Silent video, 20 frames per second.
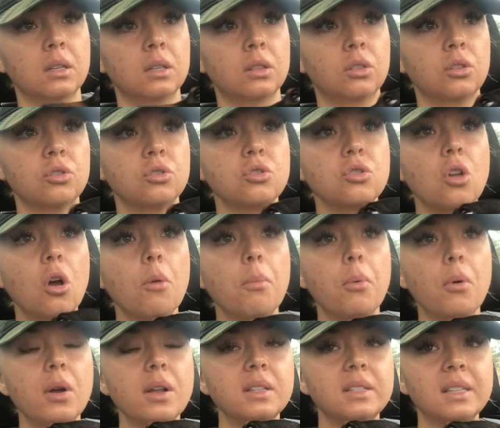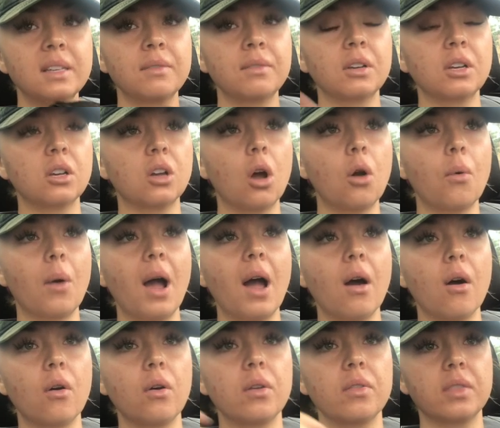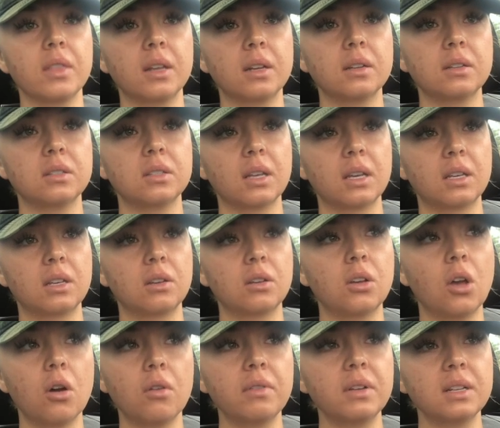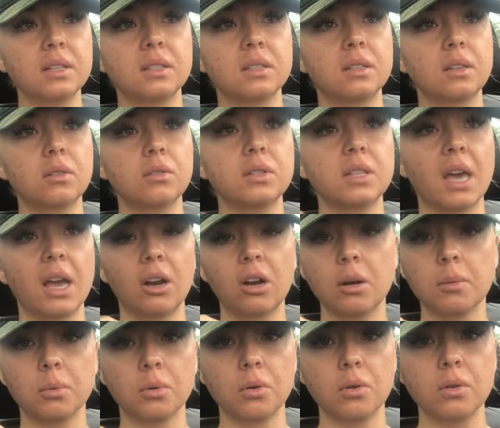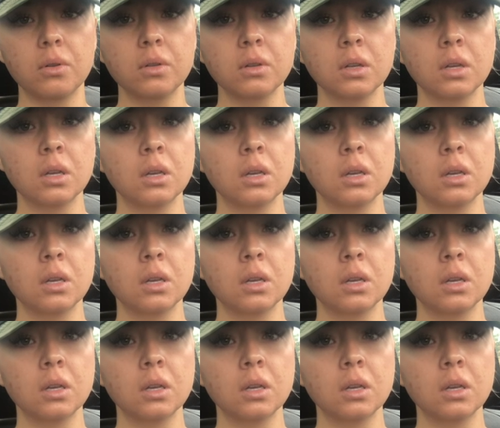there's no point to even go out and then it's like covid is still terrible